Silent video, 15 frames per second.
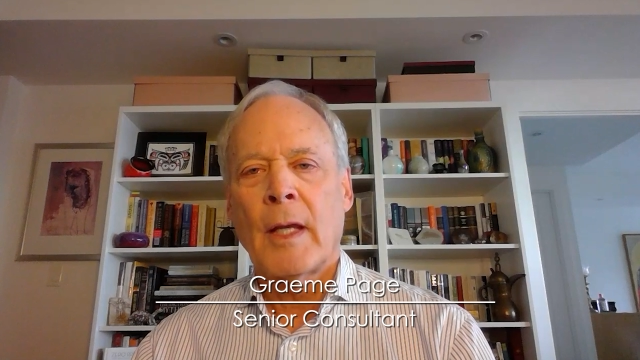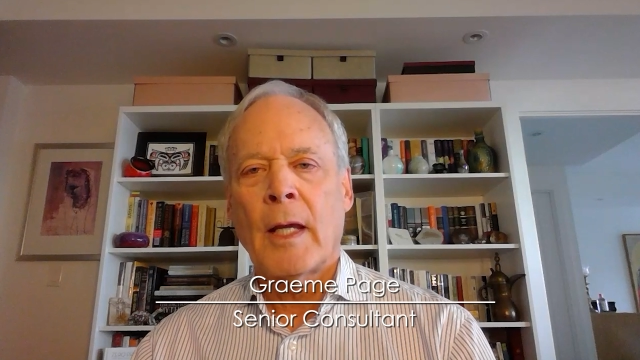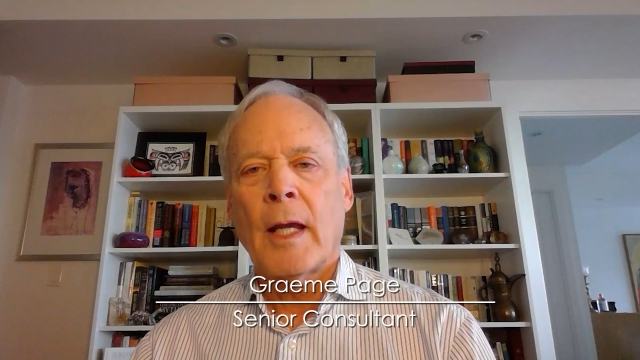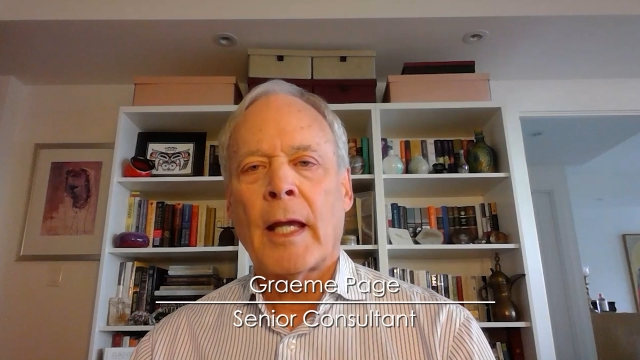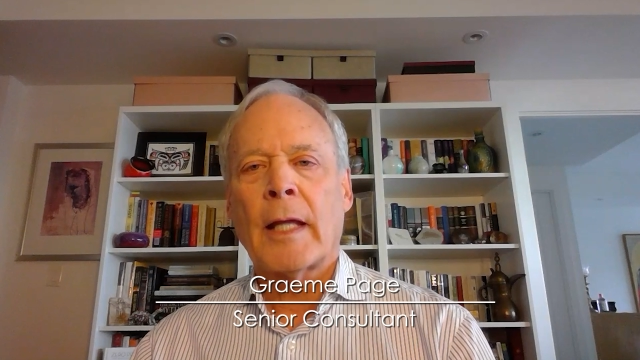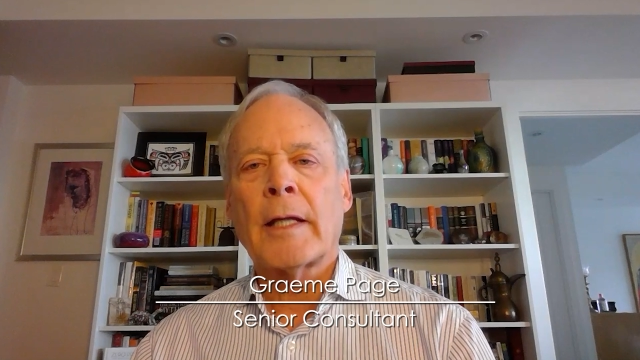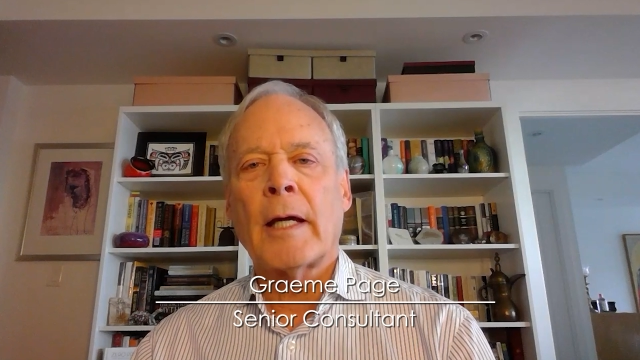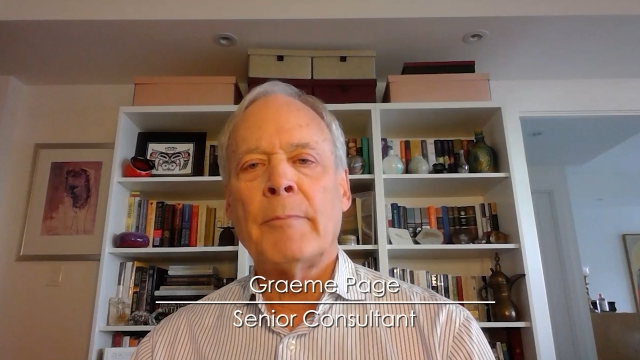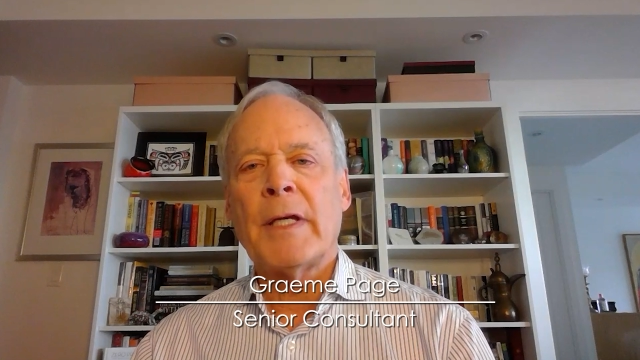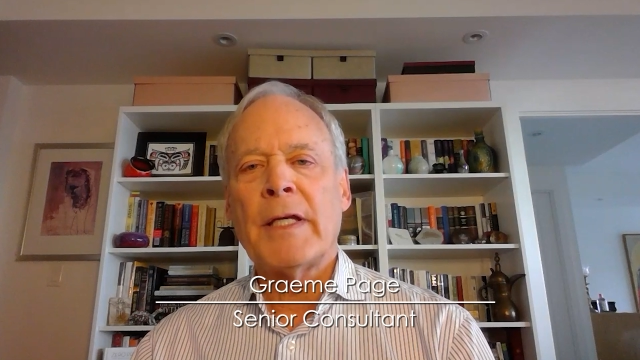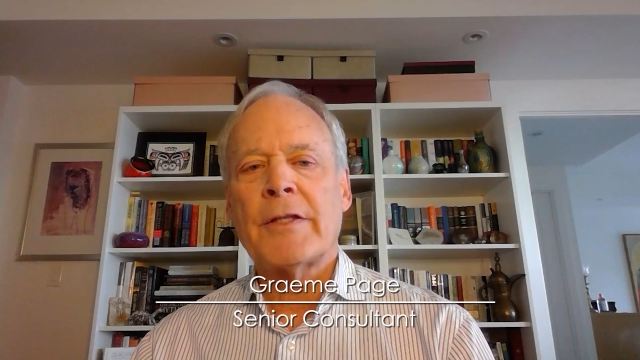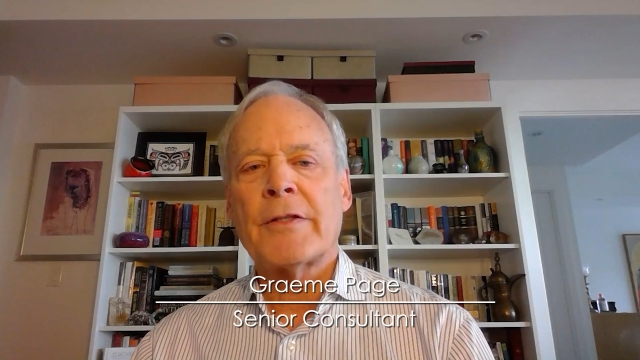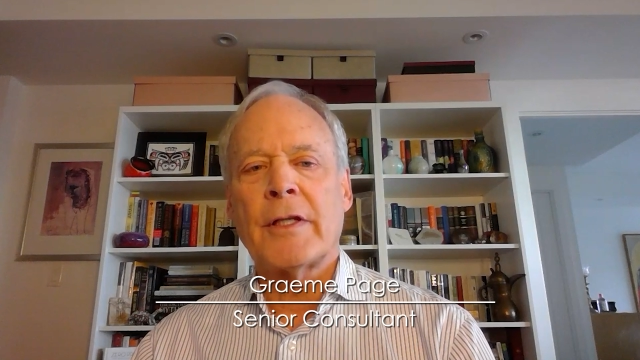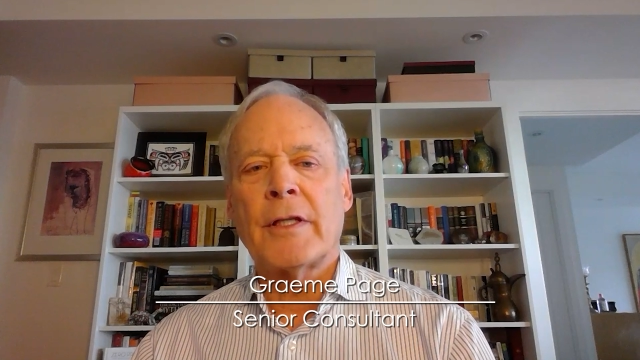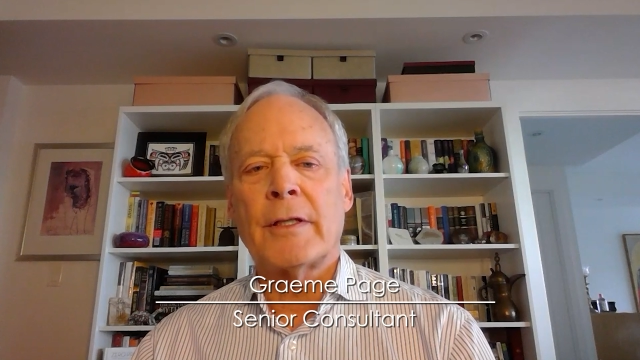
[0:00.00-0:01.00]
and I'm
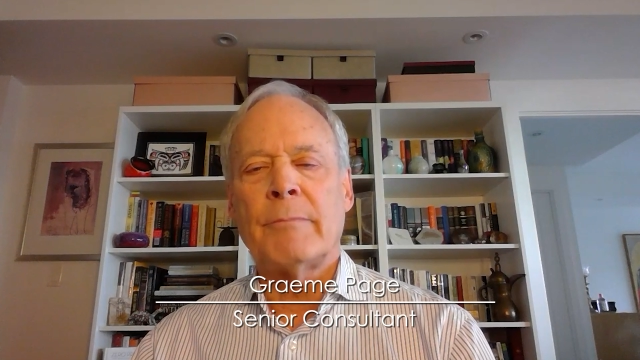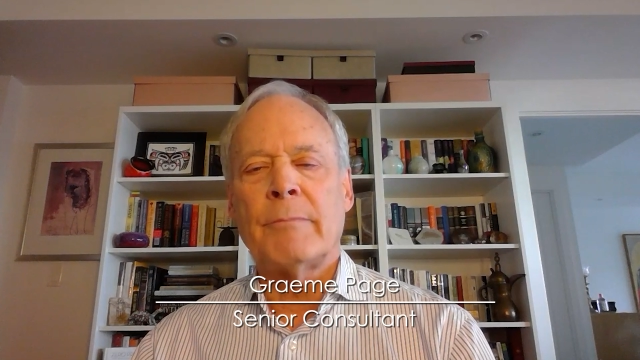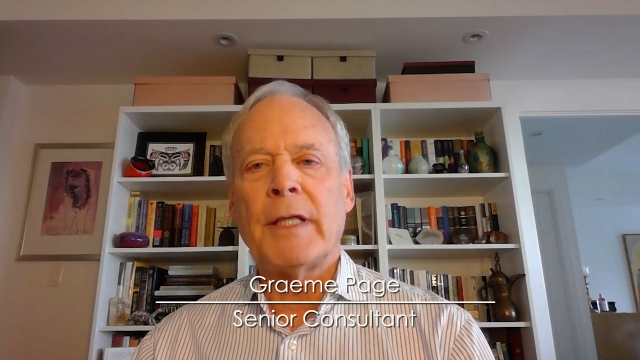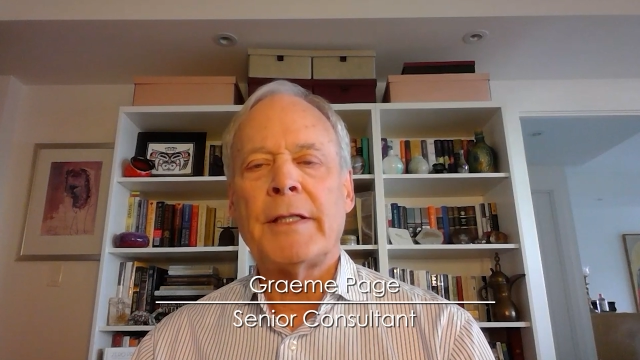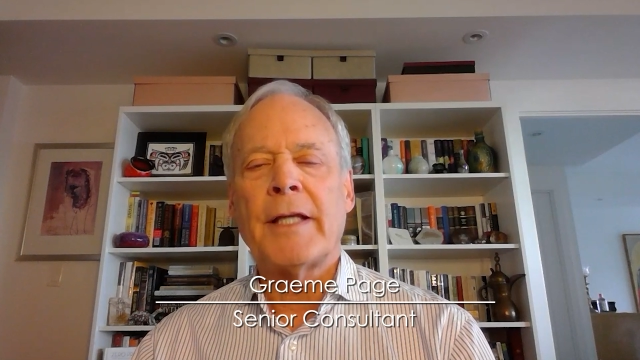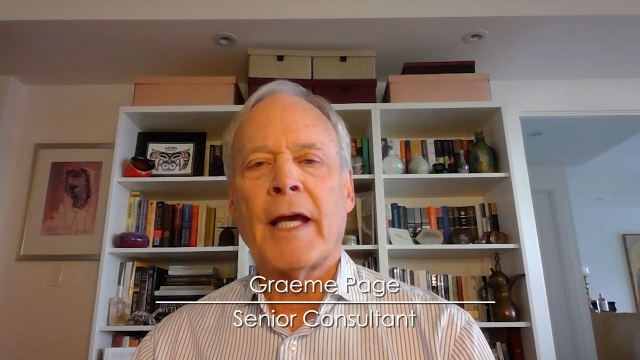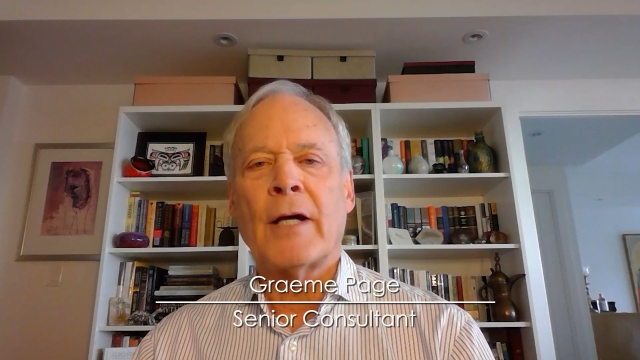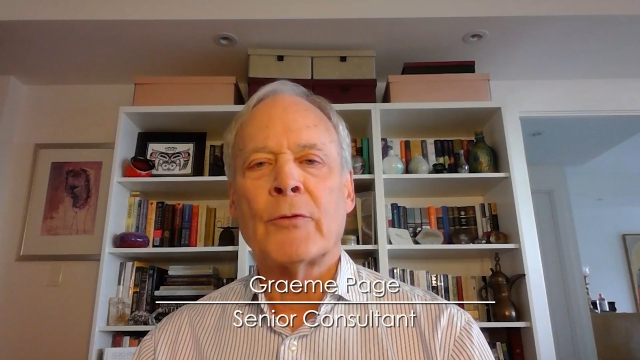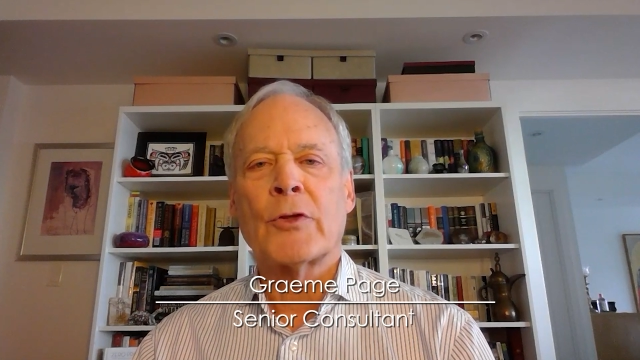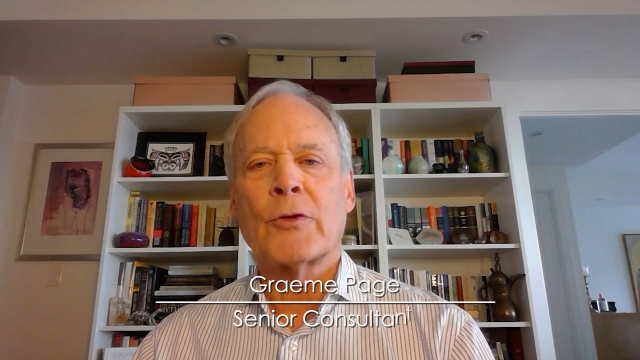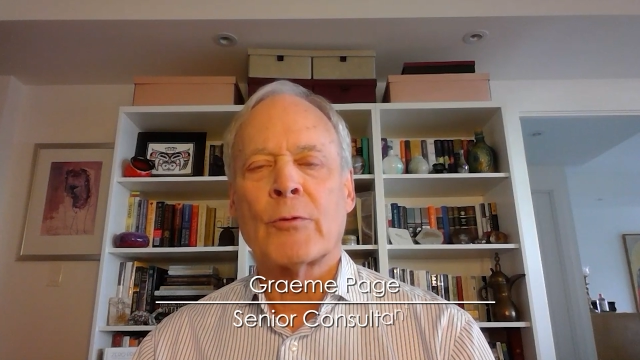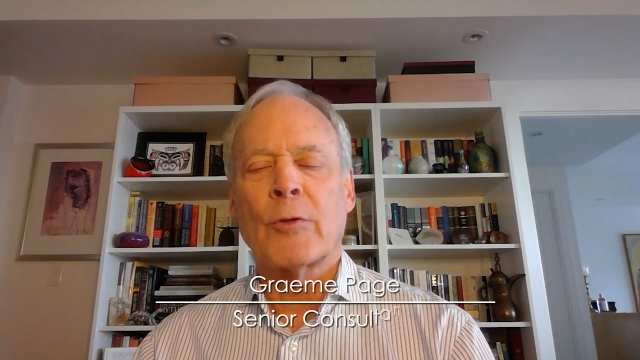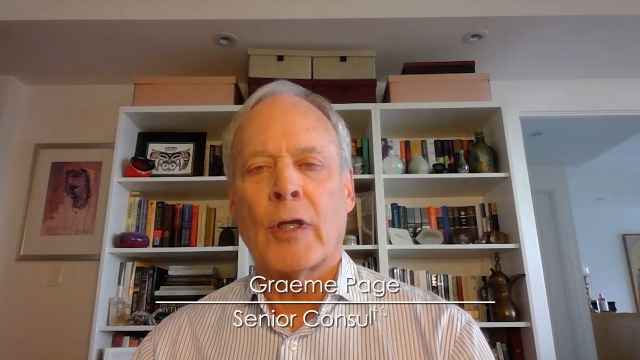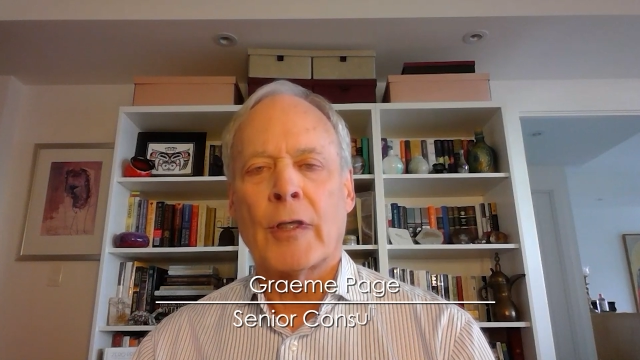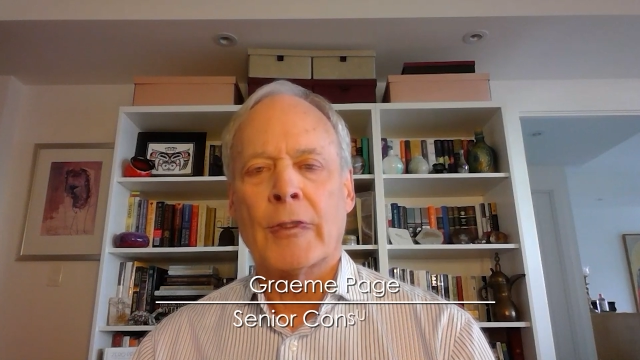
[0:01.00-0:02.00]
based in Midtown
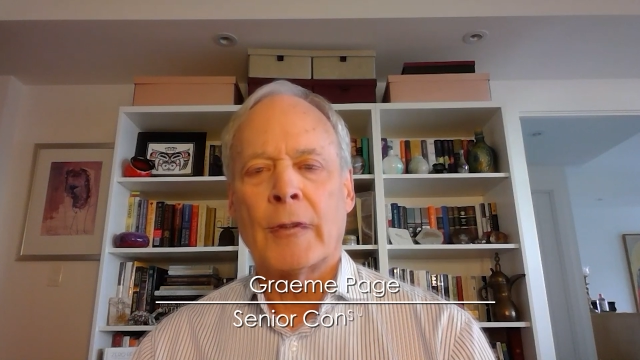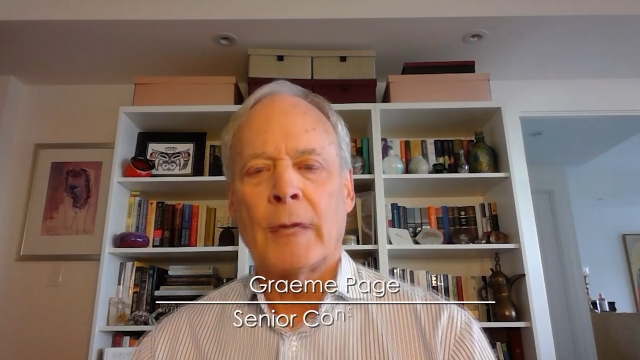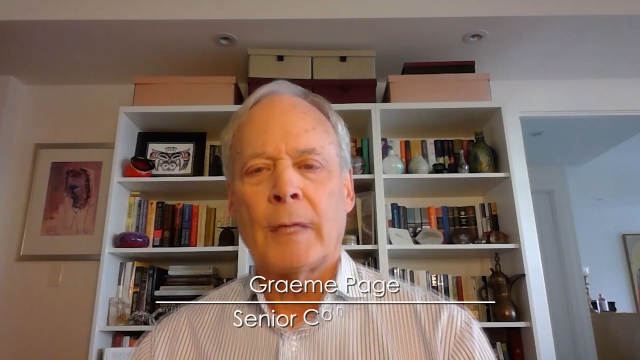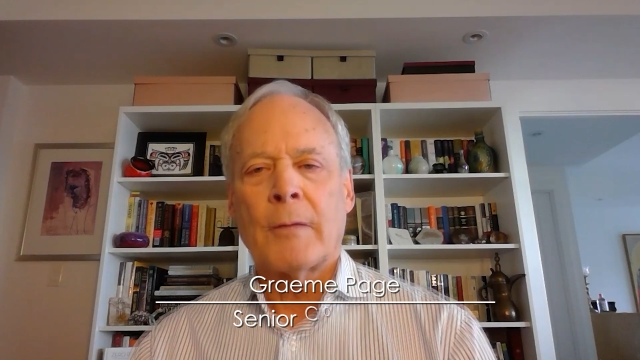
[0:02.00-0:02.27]
Toronto.